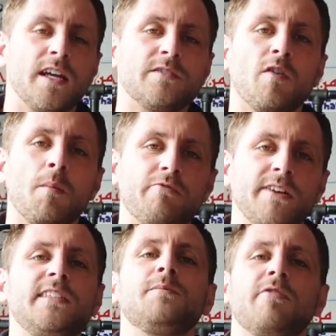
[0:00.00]
It's from
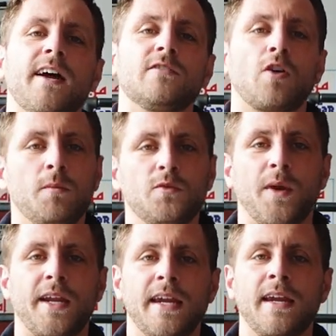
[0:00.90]
British brand Thom
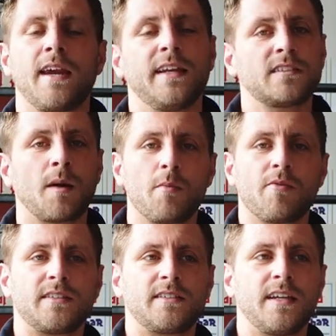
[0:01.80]
Sweeney, it's double
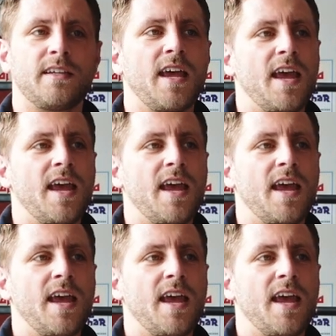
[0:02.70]
breasted,